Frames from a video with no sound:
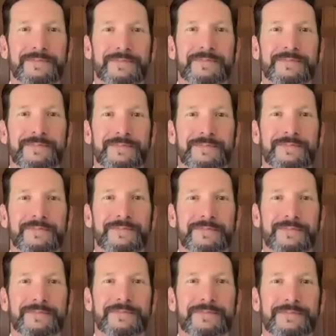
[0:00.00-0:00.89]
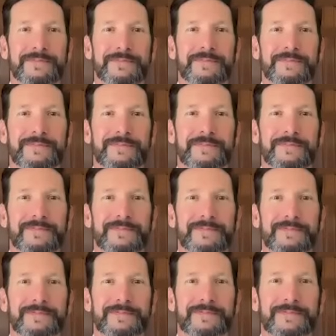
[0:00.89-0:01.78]

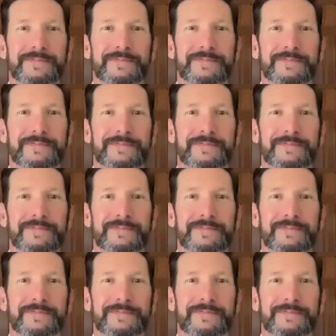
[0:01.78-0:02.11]
(not speaking)